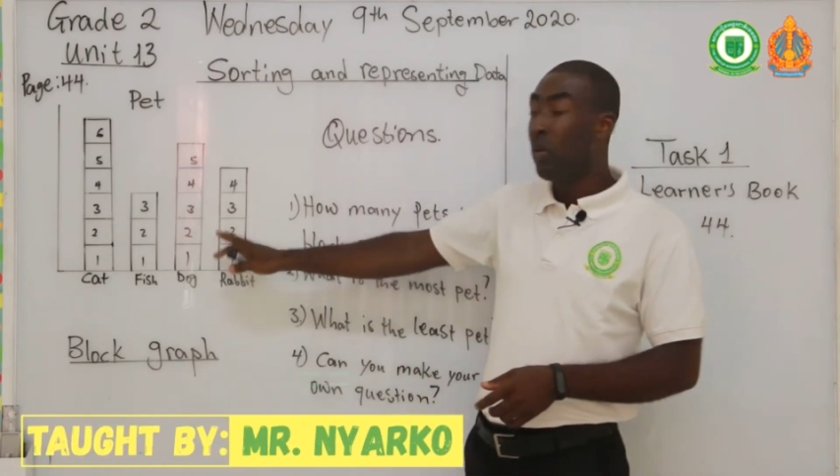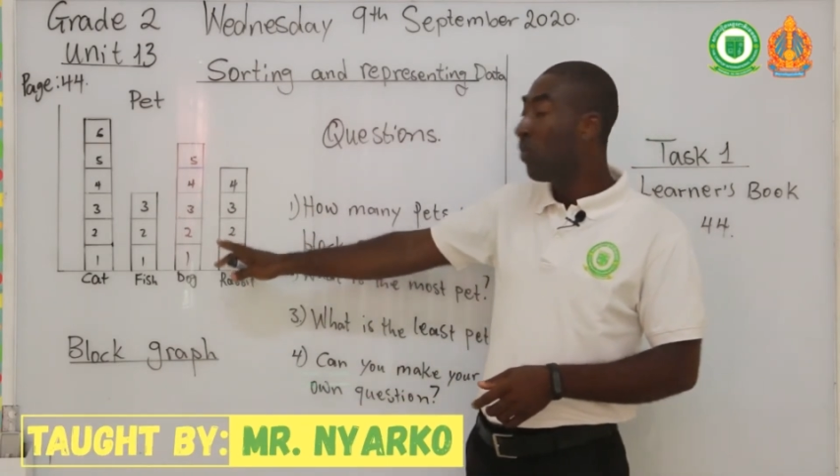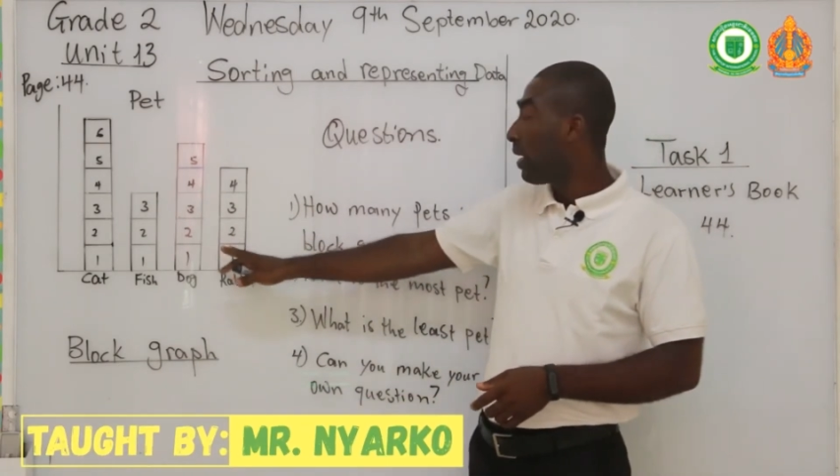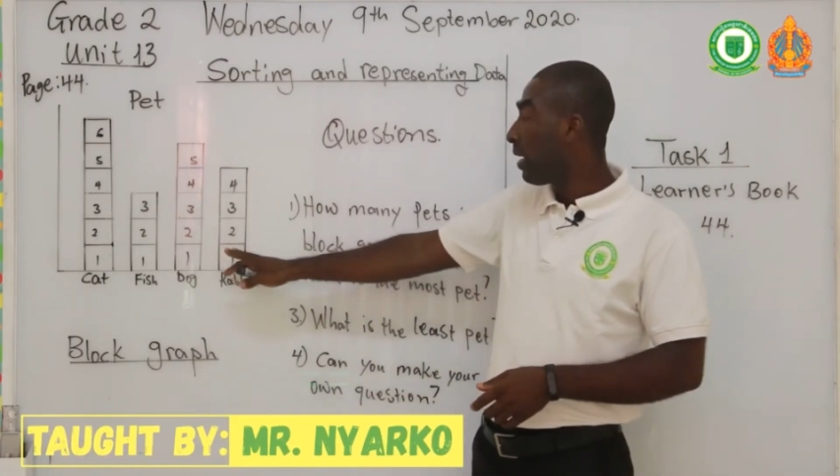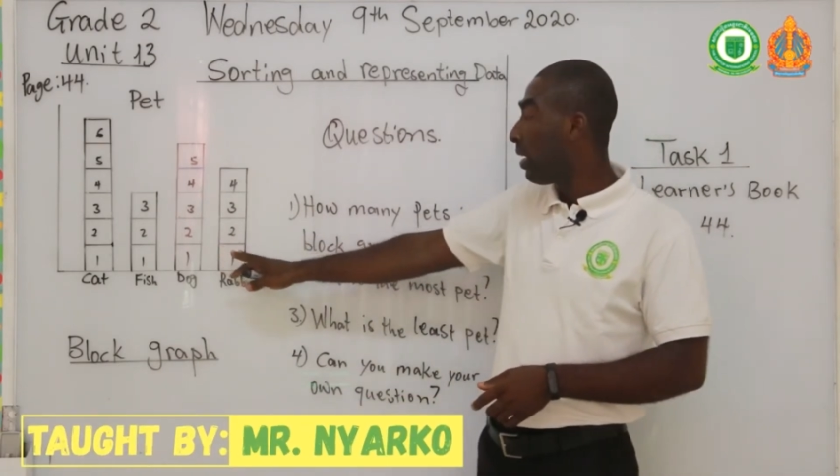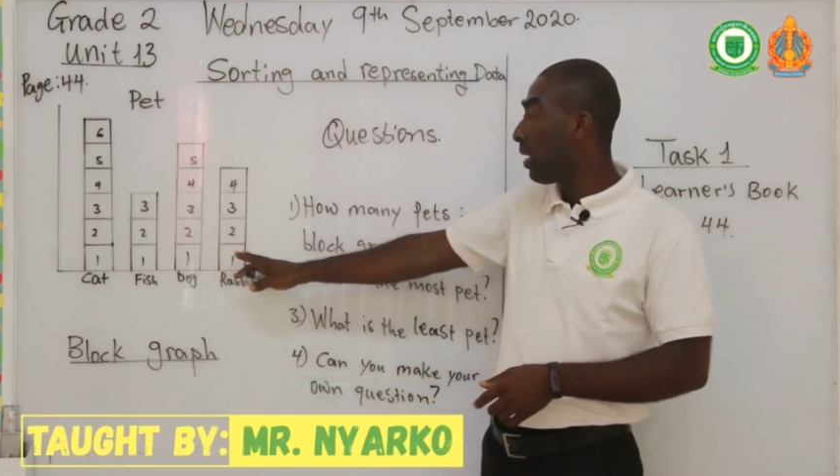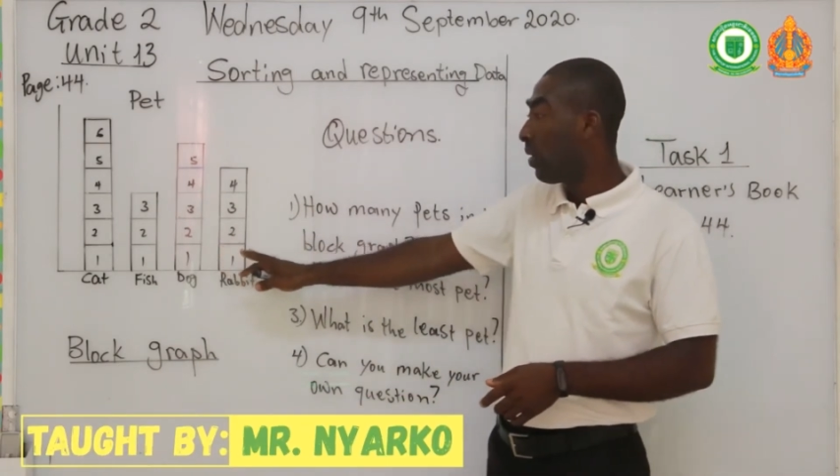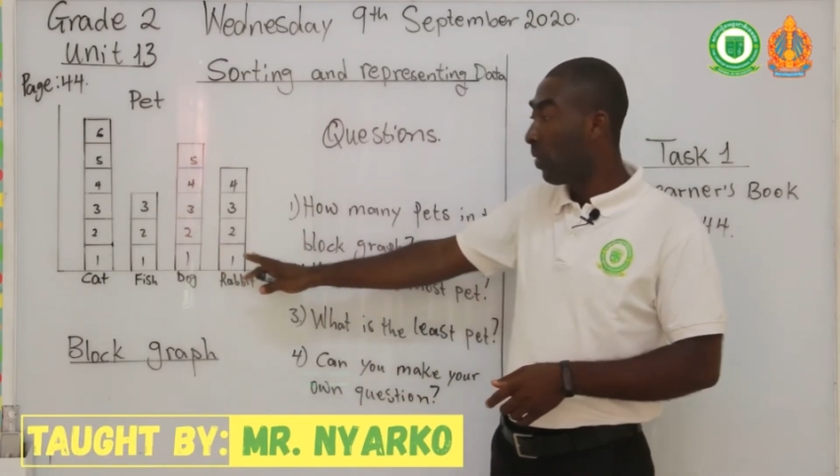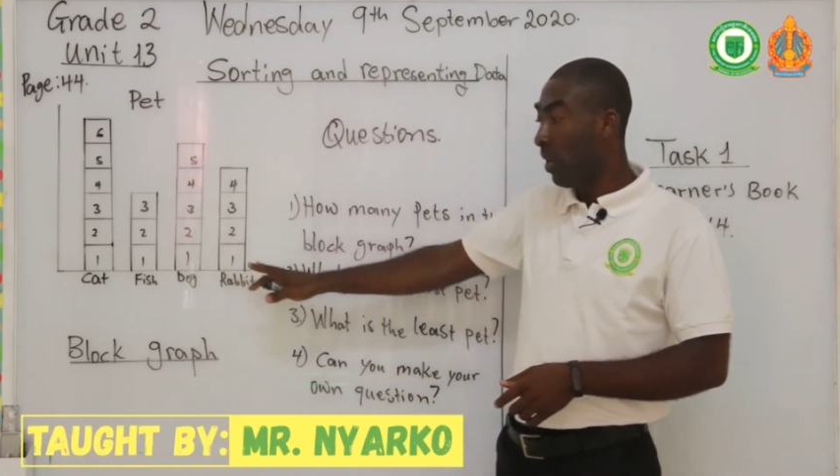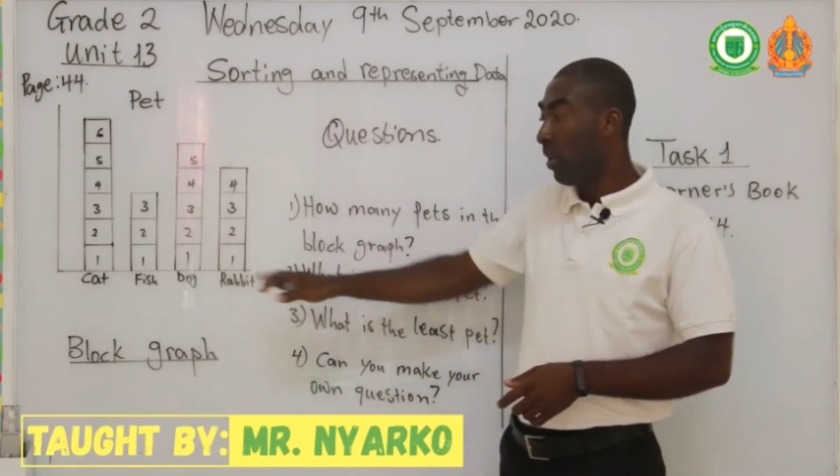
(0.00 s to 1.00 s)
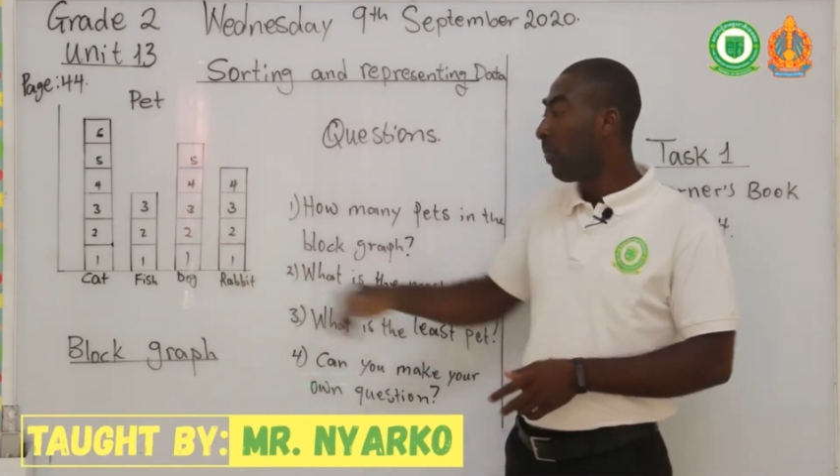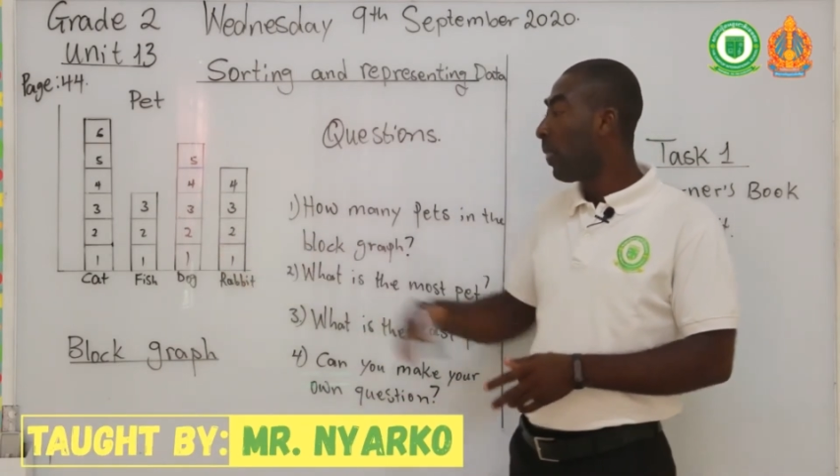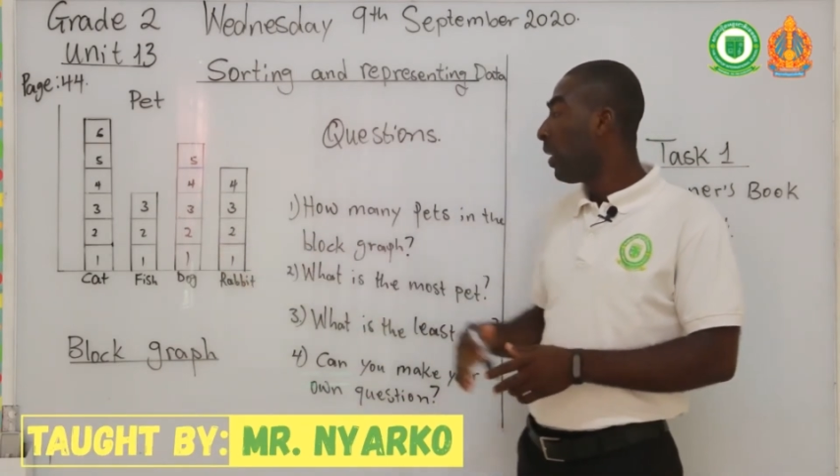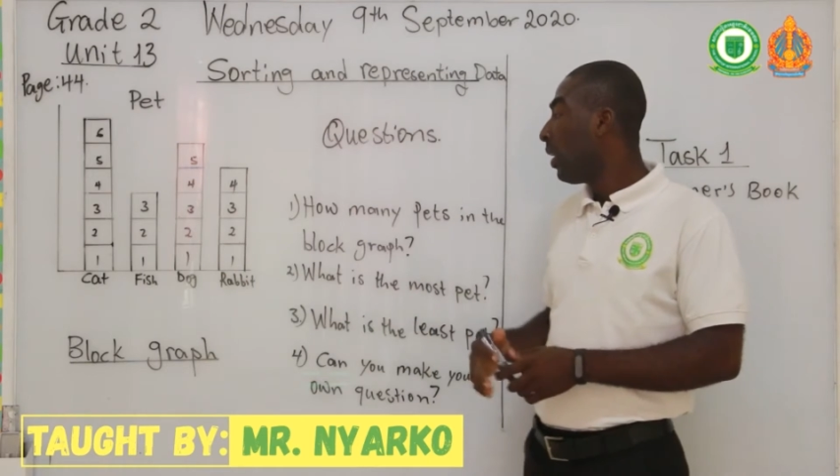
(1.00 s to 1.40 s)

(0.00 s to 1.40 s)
over here, okay?